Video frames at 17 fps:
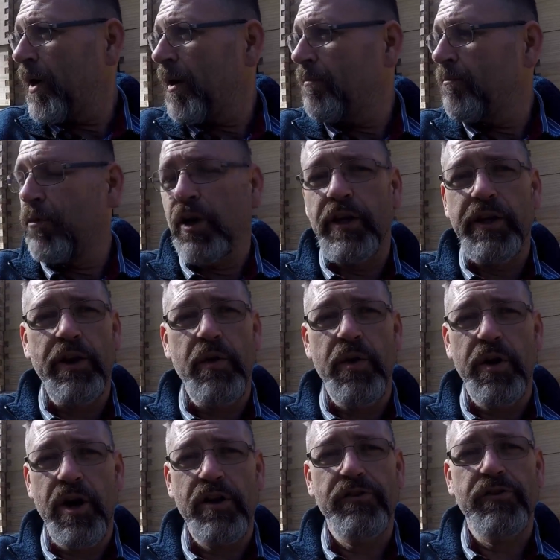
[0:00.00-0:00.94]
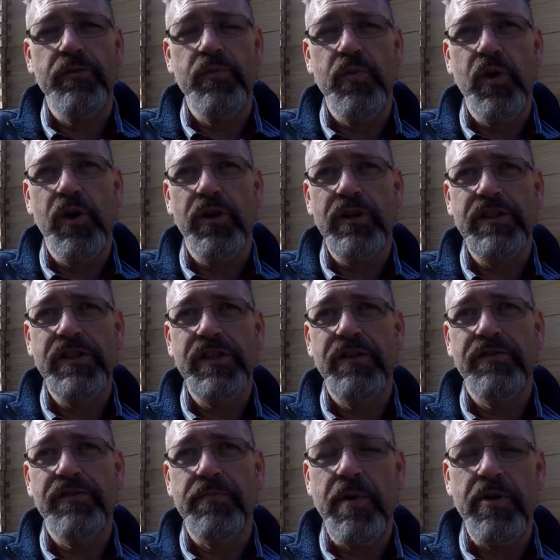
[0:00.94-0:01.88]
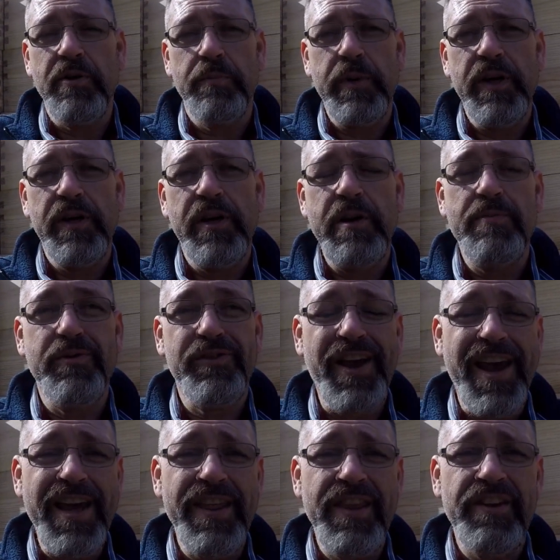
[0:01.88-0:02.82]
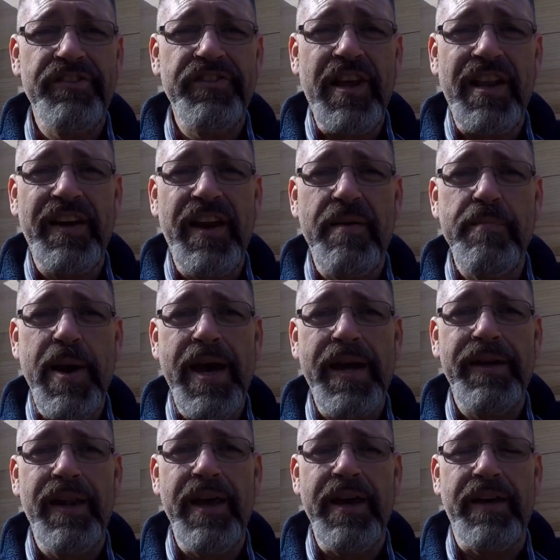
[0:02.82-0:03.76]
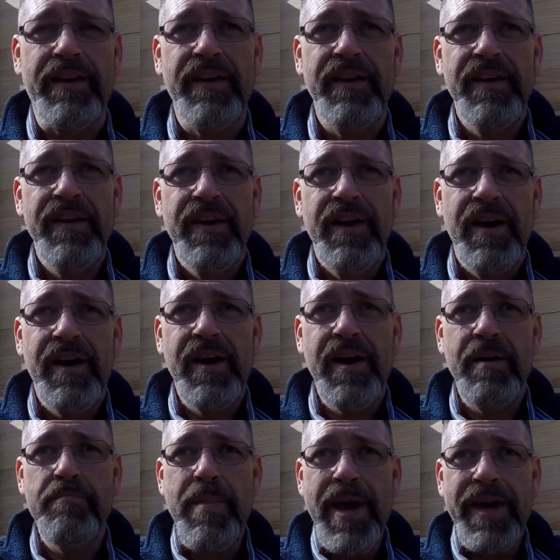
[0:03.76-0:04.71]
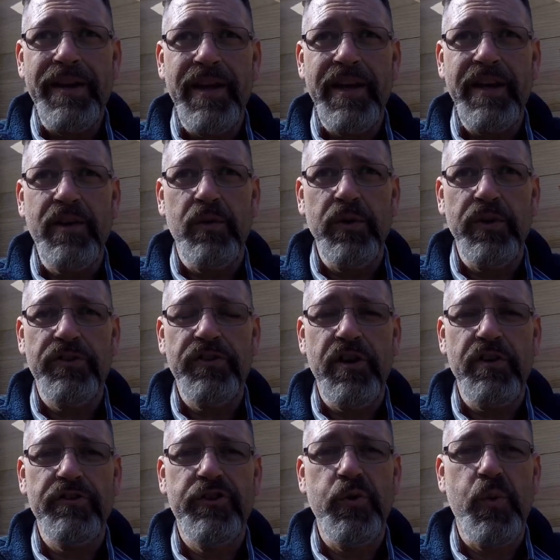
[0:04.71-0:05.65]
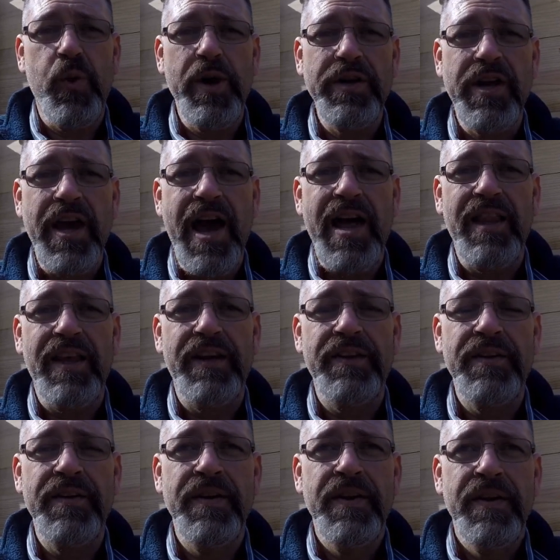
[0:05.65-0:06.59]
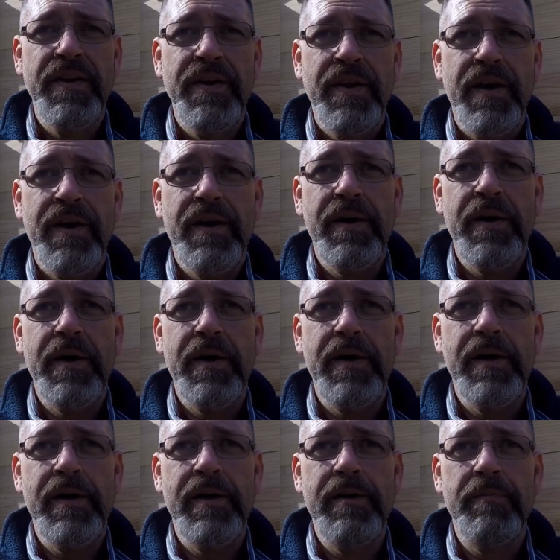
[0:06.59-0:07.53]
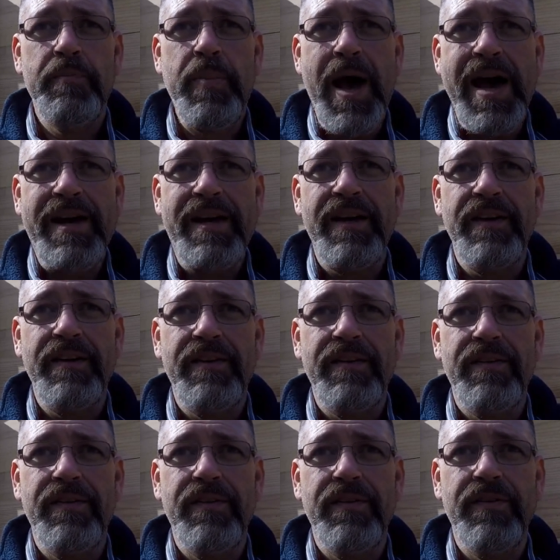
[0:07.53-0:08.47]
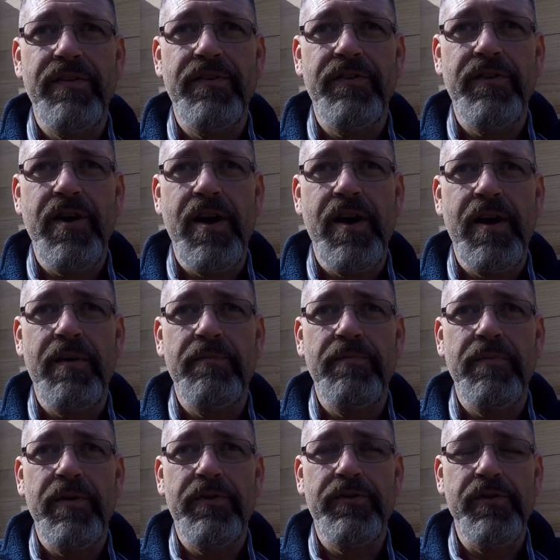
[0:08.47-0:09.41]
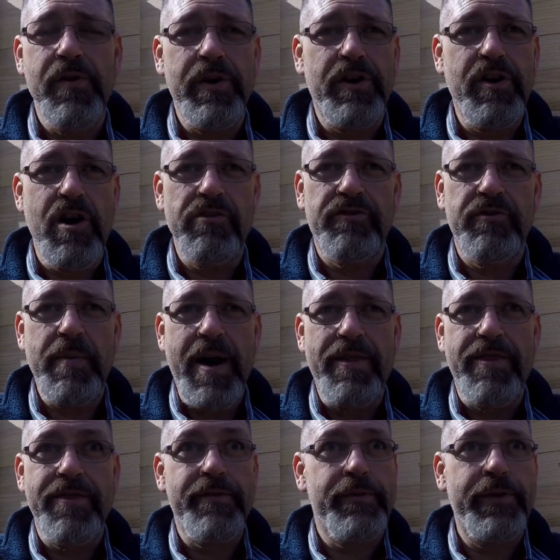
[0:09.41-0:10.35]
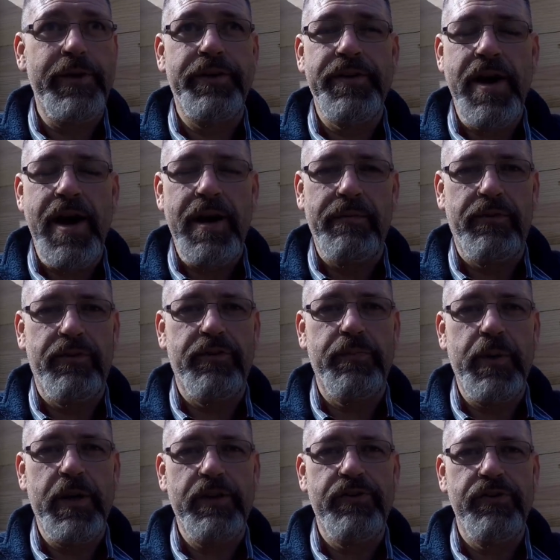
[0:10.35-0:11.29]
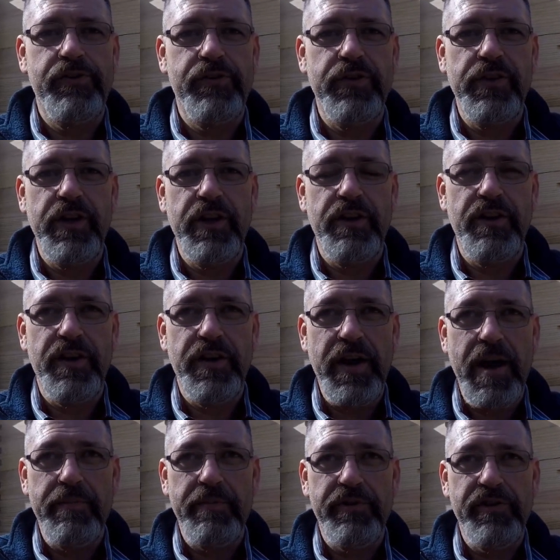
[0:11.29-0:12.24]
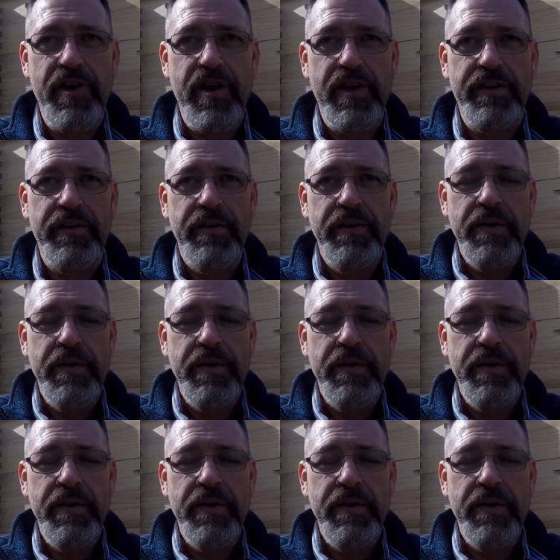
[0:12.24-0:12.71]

I'm really going on some words of some other beekeepers, and they sell it at Man Lake. Man Lake only sells the 1 gallon packet. So it costs about 3 times as much as you can get it on Amazon.